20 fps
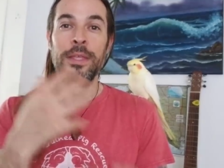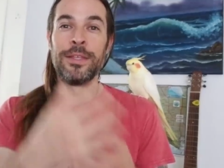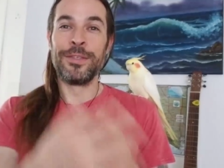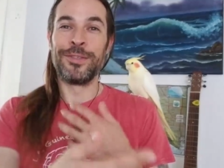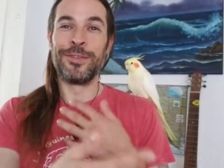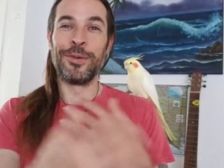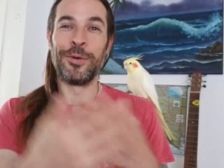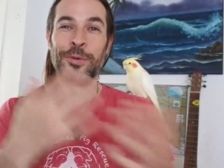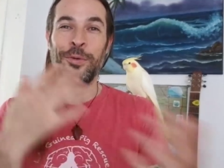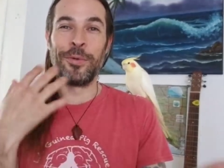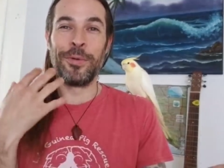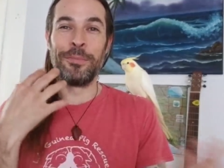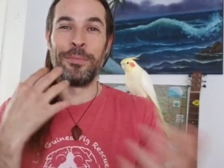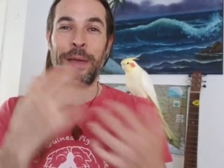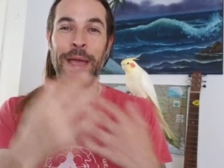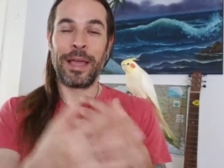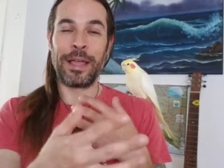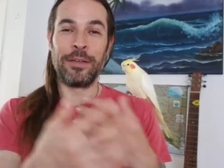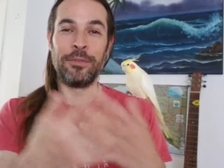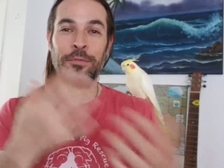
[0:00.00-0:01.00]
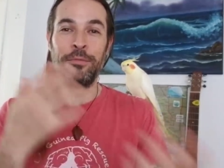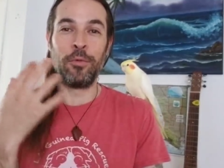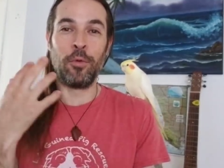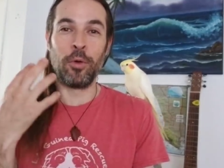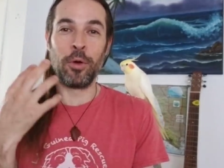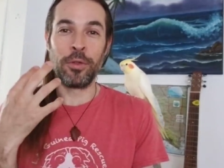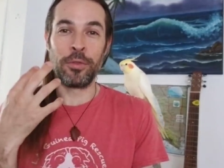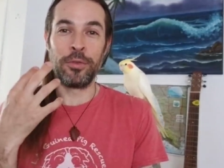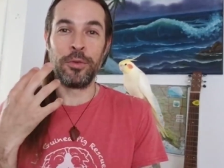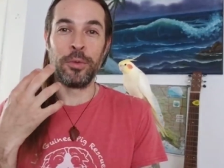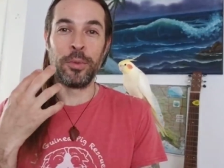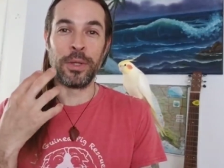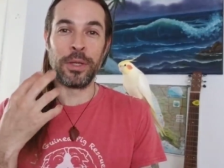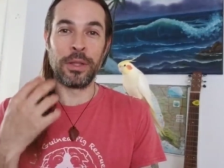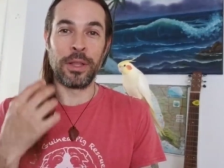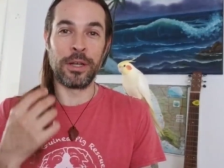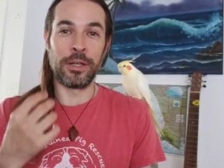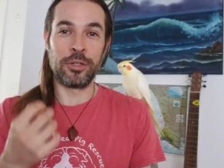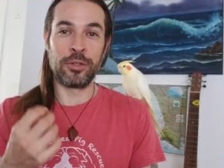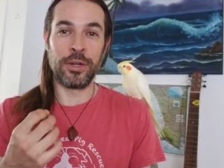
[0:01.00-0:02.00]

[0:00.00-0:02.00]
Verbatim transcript: So back and forth, doing a lot of